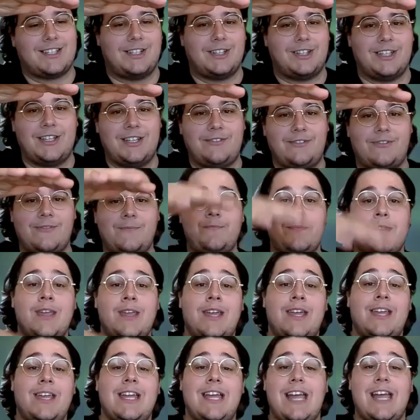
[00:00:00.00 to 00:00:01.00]
cliff,
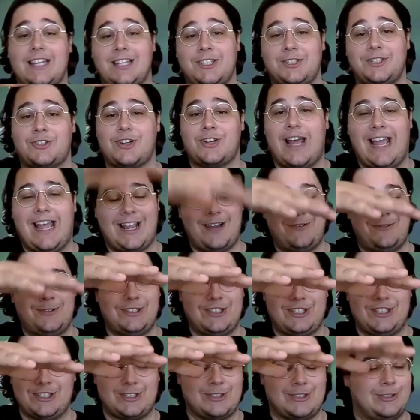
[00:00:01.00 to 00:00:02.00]
and the dragon
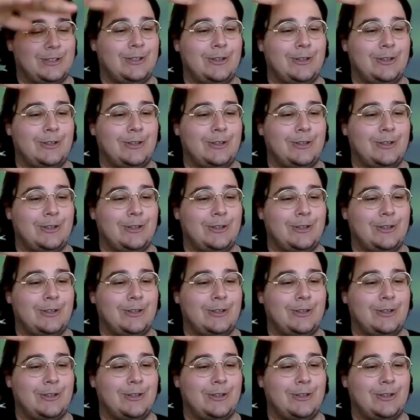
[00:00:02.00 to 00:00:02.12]
was just